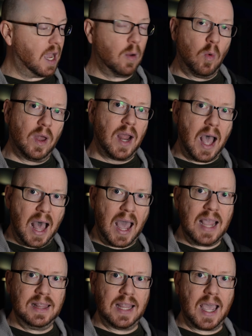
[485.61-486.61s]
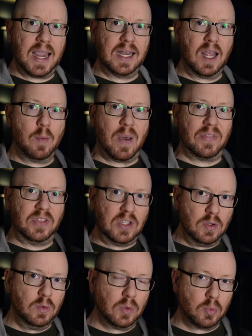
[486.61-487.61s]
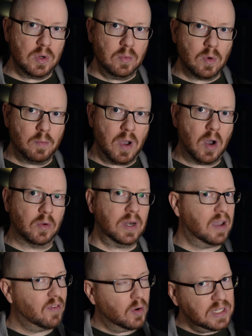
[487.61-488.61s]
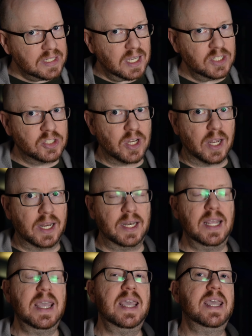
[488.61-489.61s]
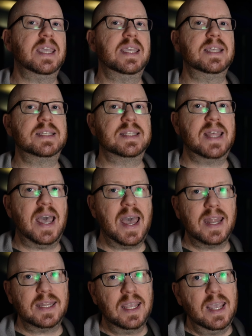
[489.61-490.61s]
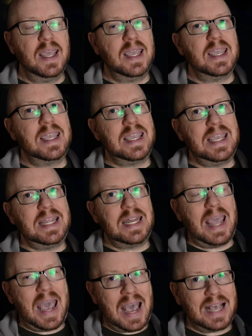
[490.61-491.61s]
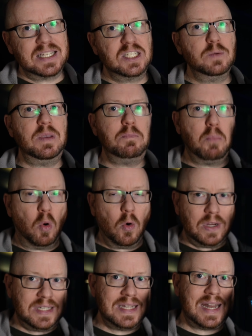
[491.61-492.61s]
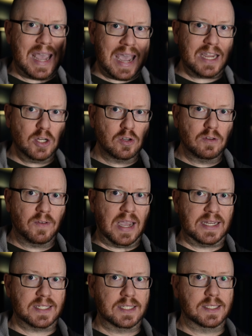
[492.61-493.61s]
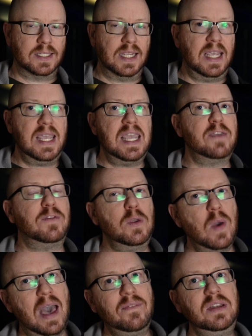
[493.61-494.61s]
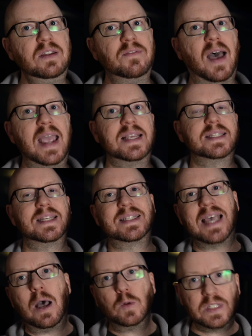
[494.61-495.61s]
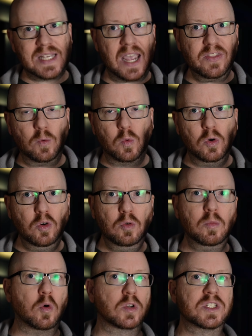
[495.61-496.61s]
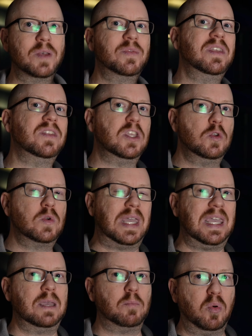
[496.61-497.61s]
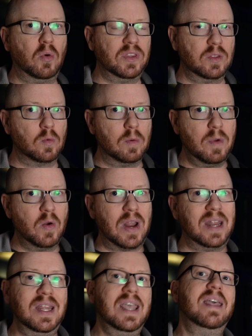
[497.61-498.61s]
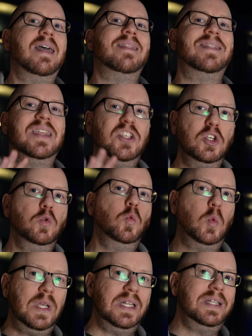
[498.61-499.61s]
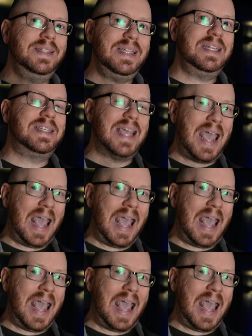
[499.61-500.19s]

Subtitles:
I want to highlight about the U3 remote, I've already touched on it, is that it has to be pointed at your devices. If you have a device that's outside the room or something that you can't point the remote at, then you will need to